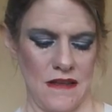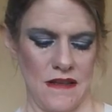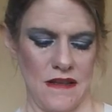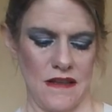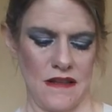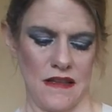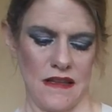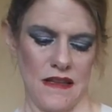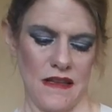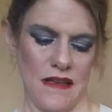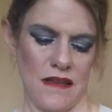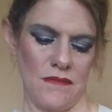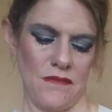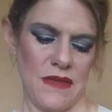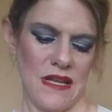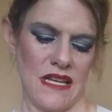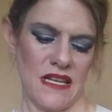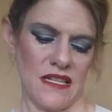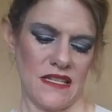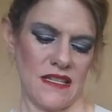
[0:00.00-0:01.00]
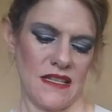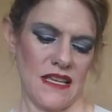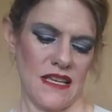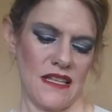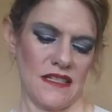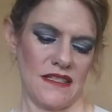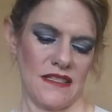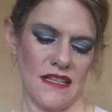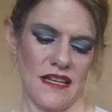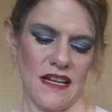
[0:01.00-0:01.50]
Okay, pinch the
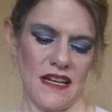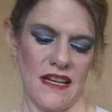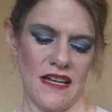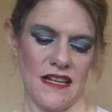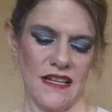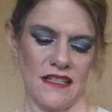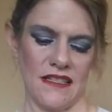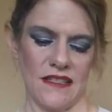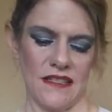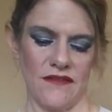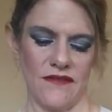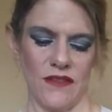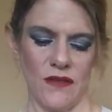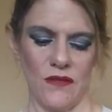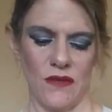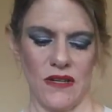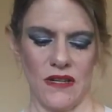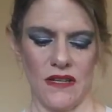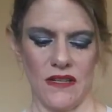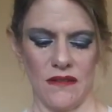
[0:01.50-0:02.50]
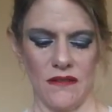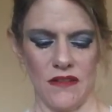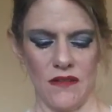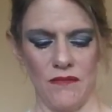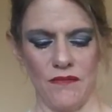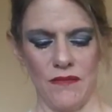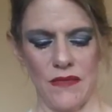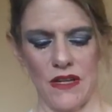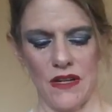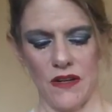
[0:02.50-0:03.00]
sides if you want it a
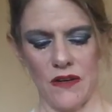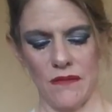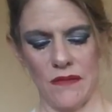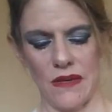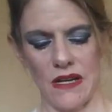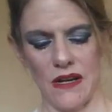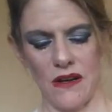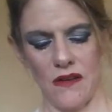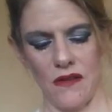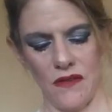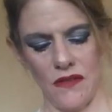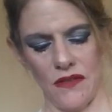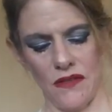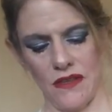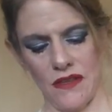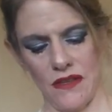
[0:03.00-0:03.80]
bigger mouth.